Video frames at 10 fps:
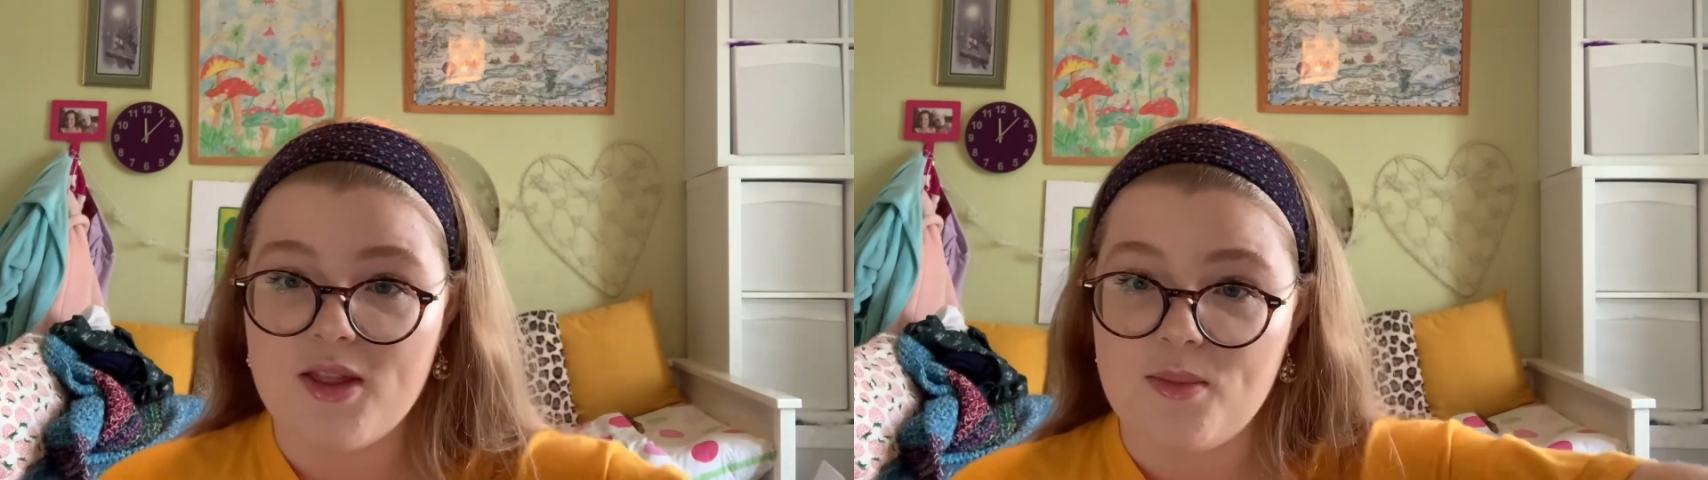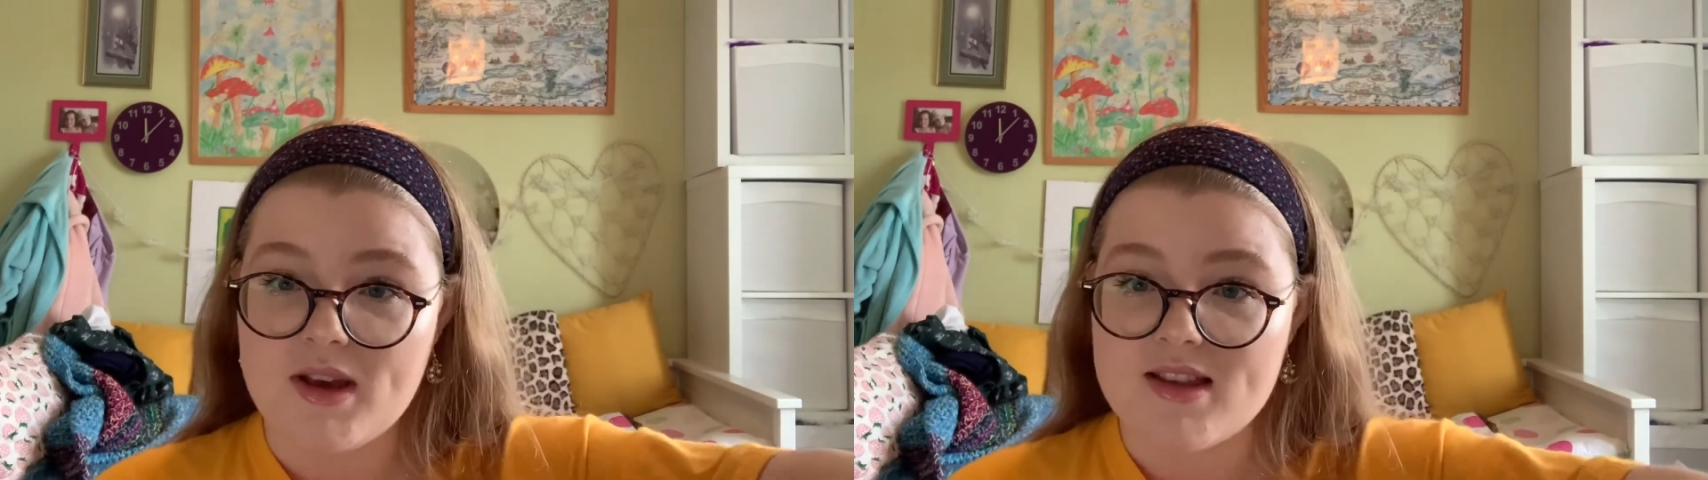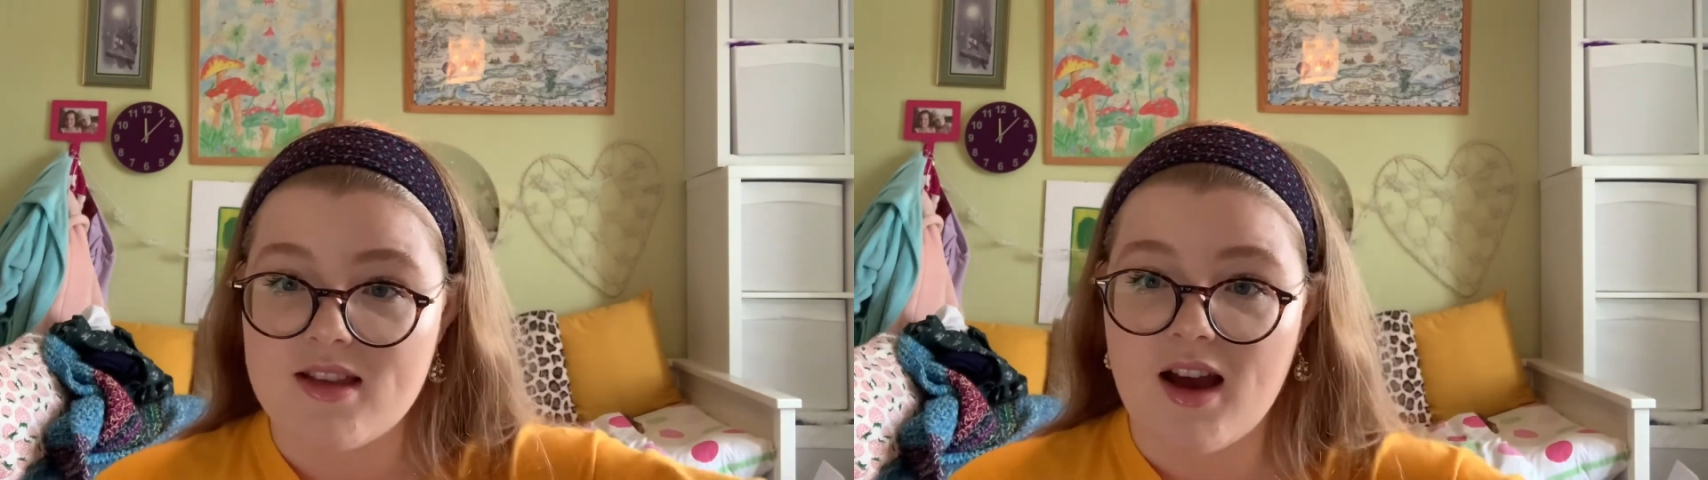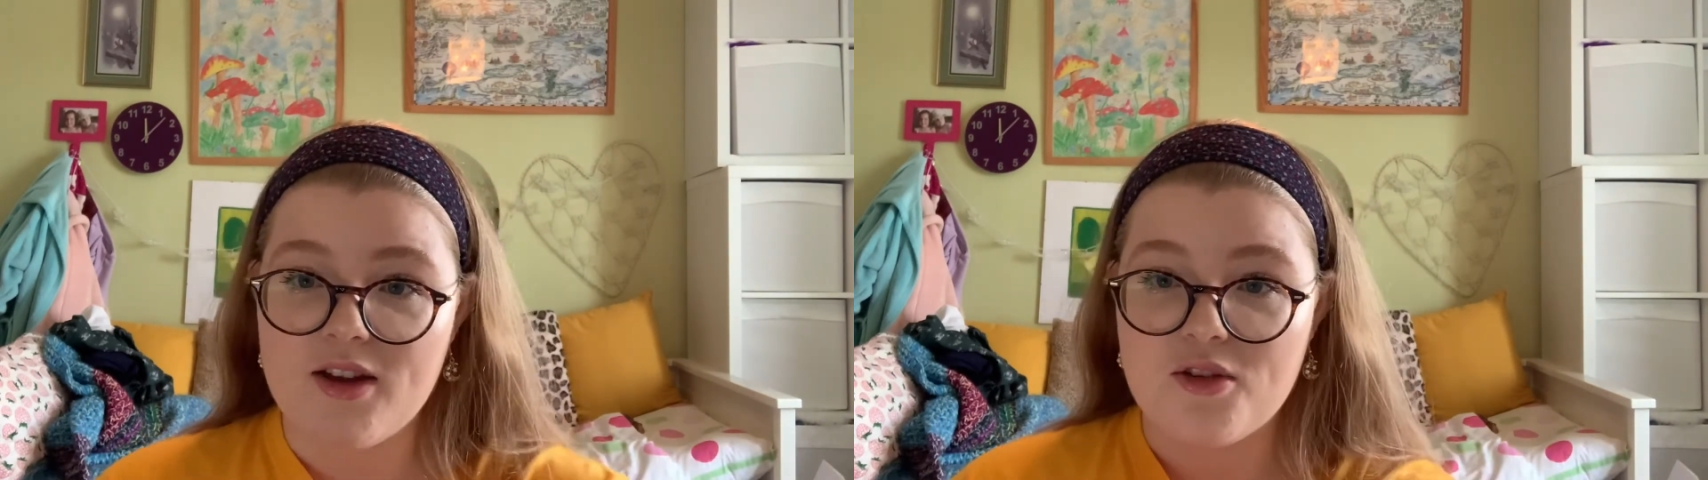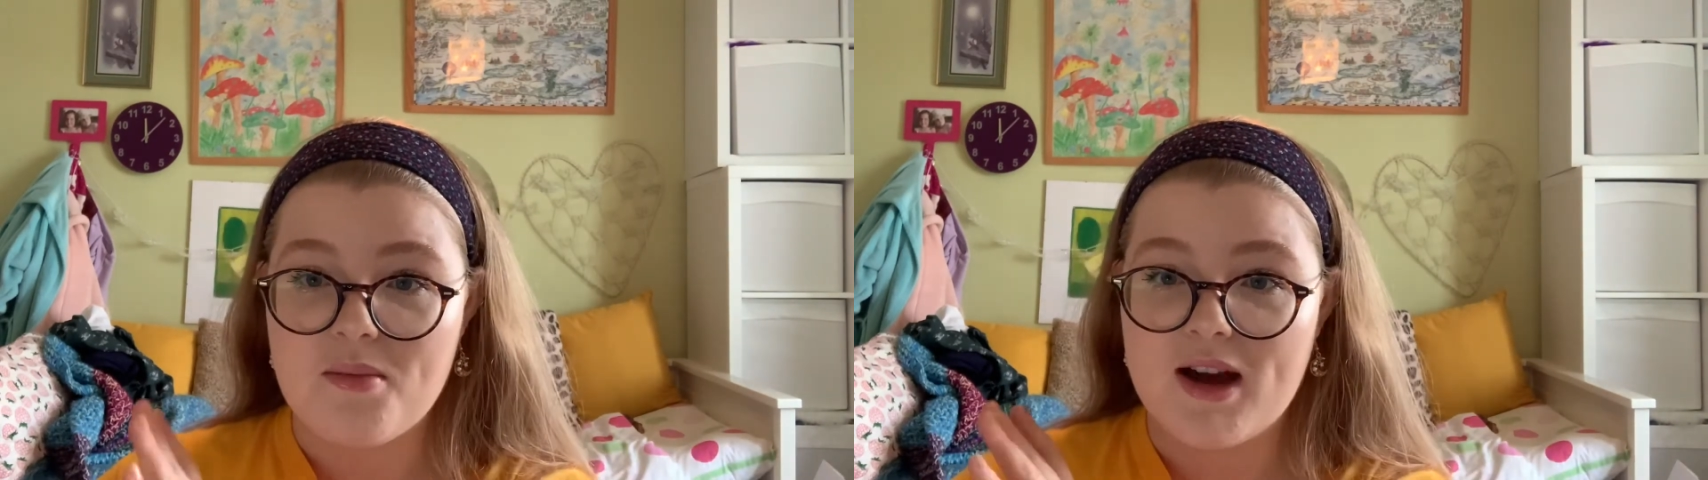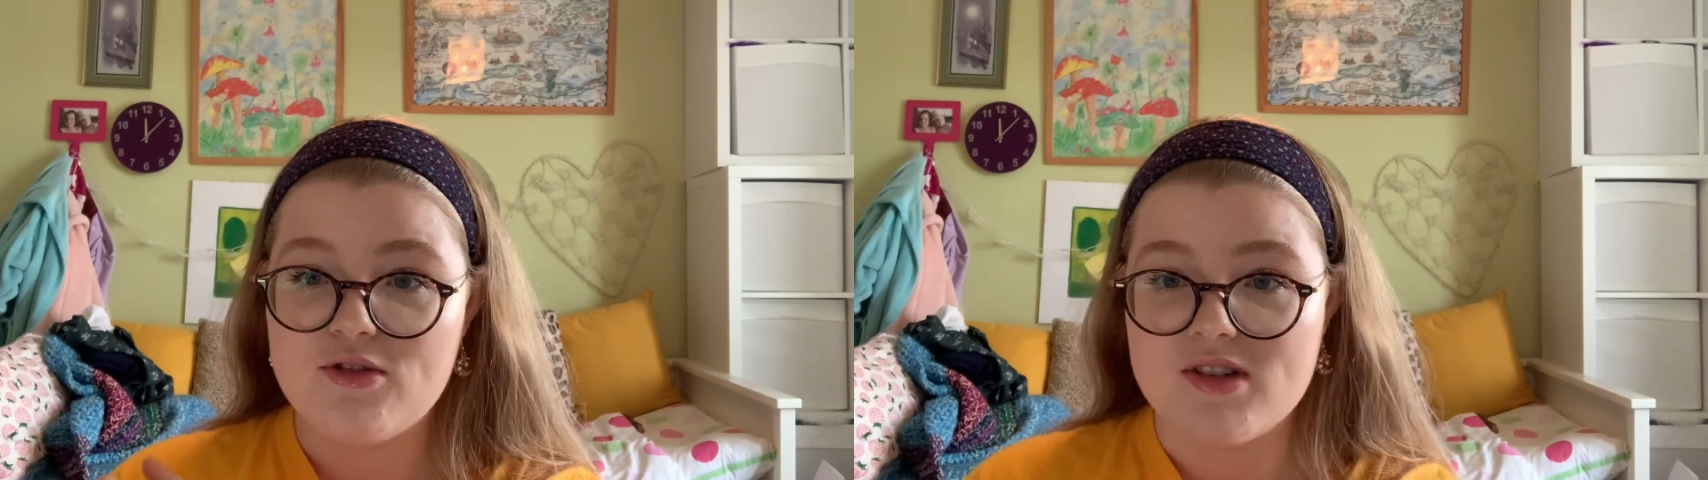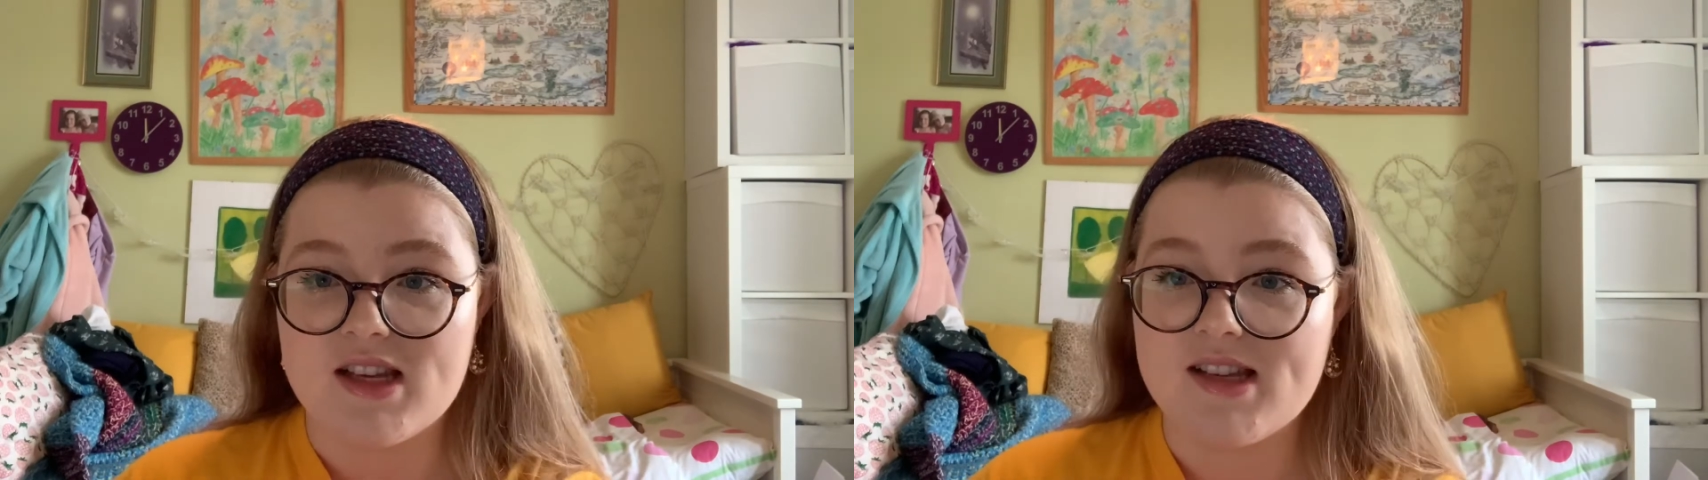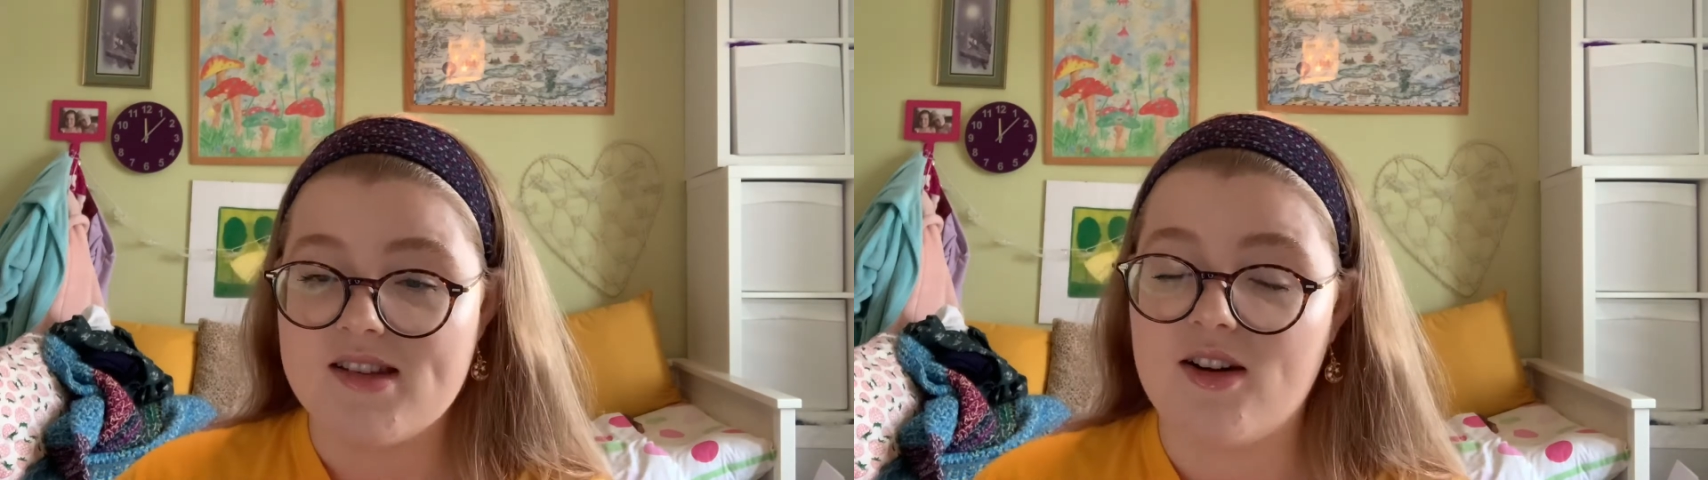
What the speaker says: big slide on the mattresses.